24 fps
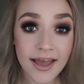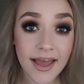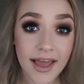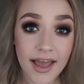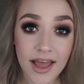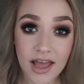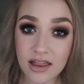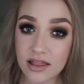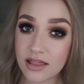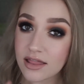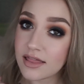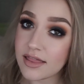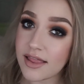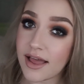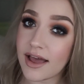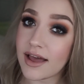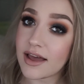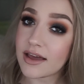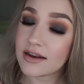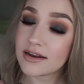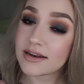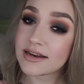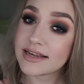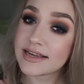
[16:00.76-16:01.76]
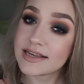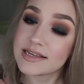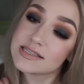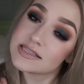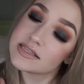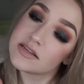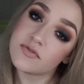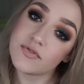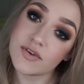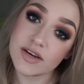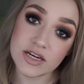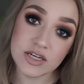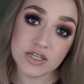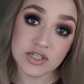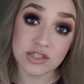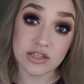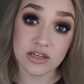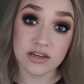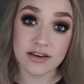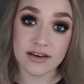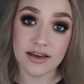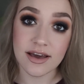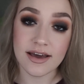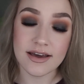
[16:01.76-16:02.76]
And that is the finished
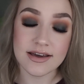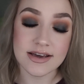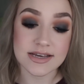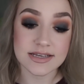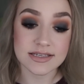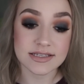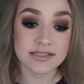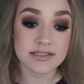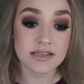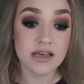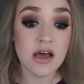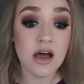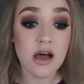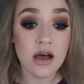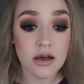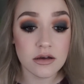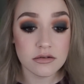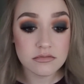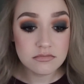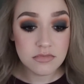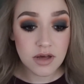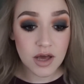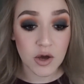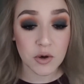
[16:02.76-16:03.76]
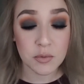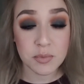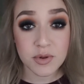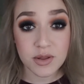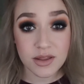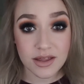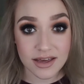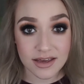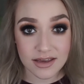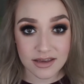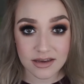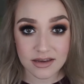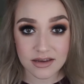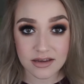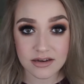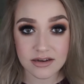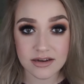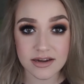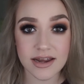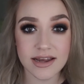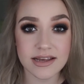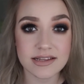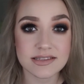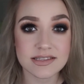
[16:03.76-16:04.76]
look, guys. I hope you like it.
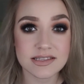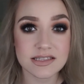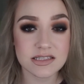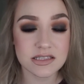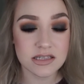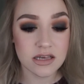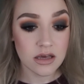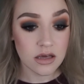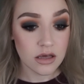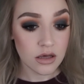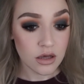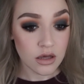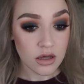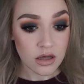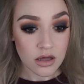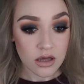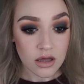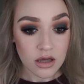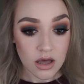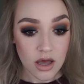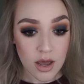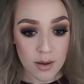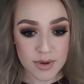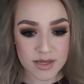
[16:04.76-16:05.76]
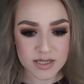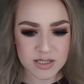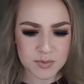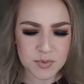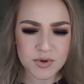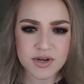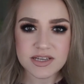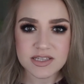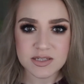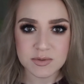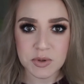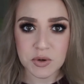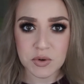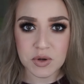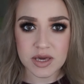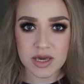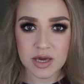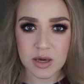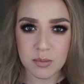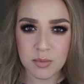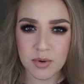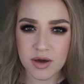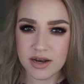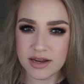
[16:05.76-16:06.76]
I mean, it's pretty
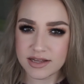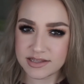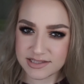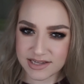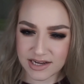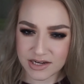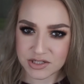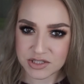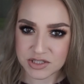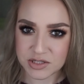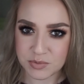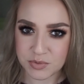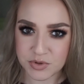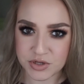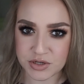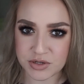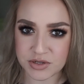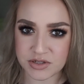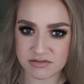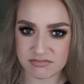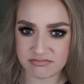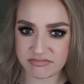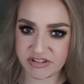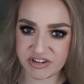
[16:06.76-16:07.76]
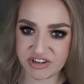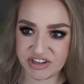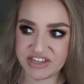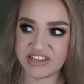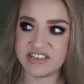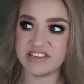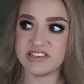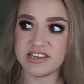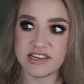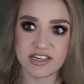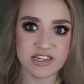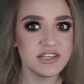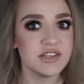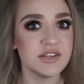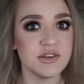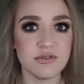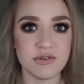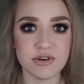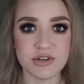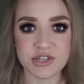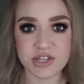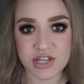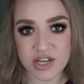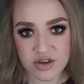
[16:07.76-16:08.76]
smoky, but it's actually pretty easy to
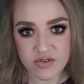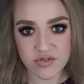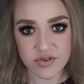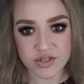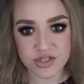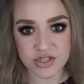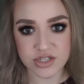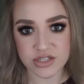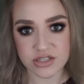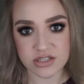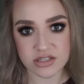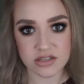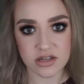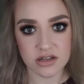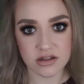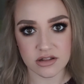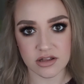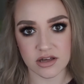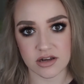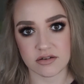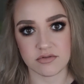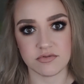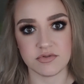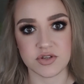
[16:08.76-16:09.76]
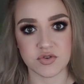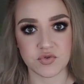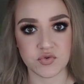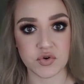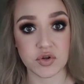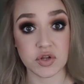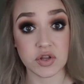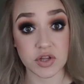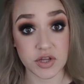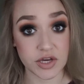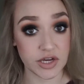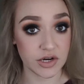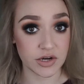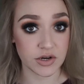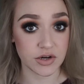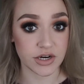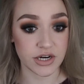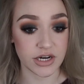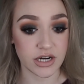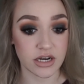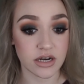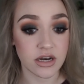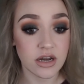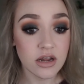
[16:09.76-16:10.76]
achieve. It's just a lot of different
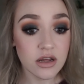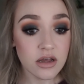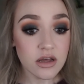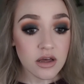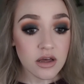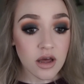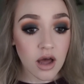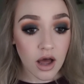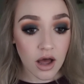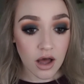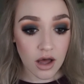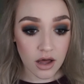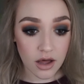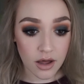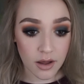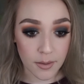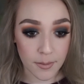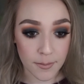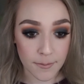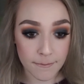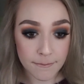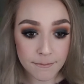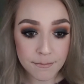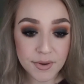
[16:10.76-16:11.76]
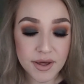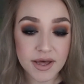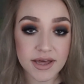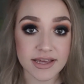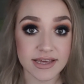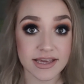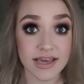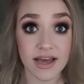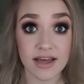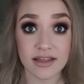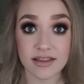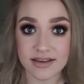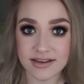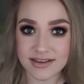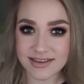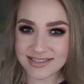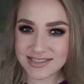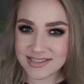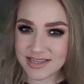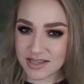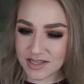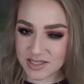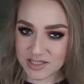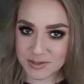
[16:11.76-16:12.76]
layering. But yeah, like I
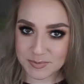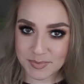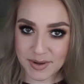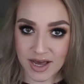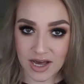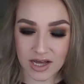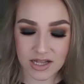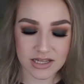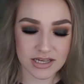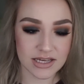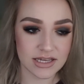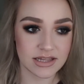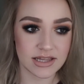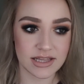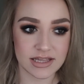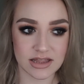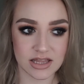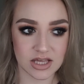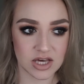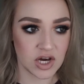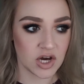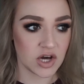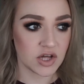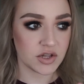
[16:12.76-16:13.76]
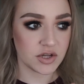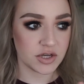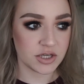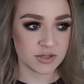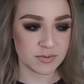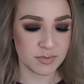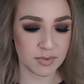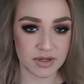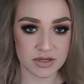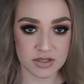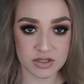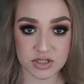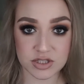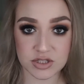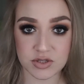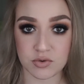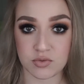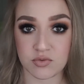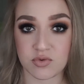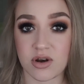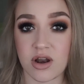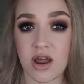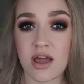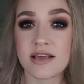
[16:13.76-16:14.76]
said, this palette, like the colors blend so
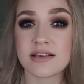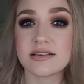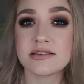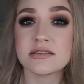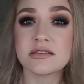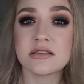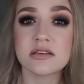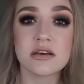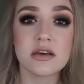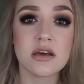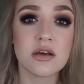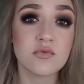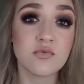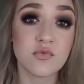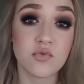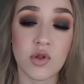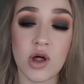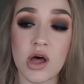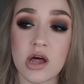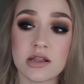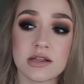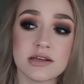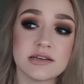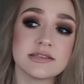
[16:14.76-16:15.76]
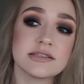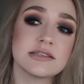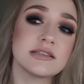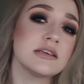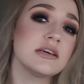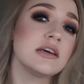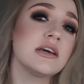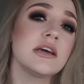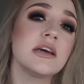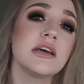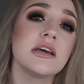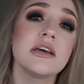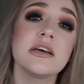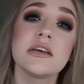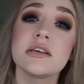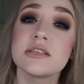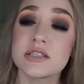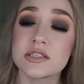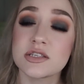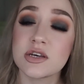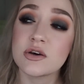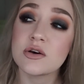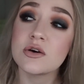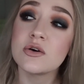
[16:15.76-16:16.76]
nicely and flawlessly.
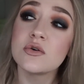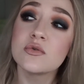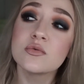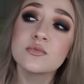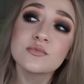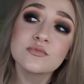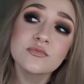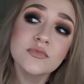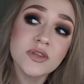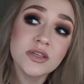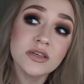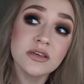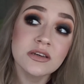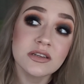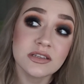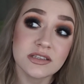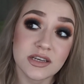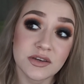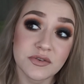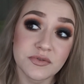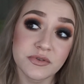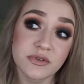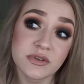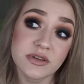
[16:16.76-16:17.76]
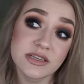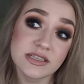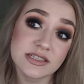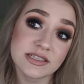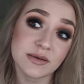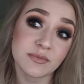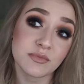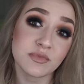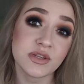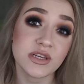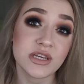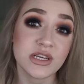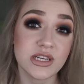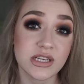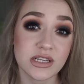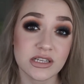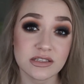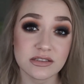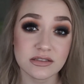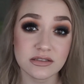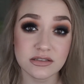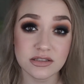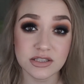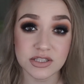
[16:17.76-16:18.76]
So definitely
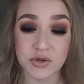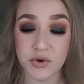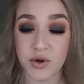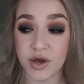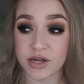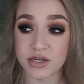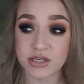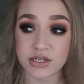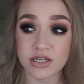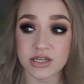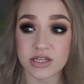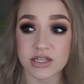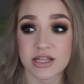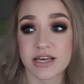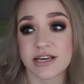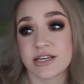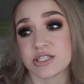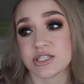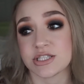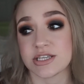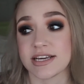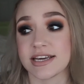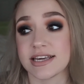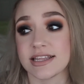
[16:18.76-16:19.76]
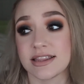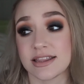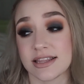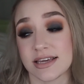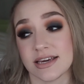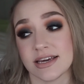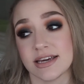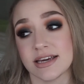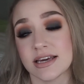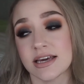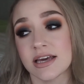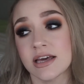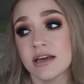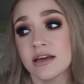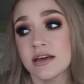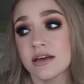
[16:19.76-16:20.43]
something to add to the collection, I think.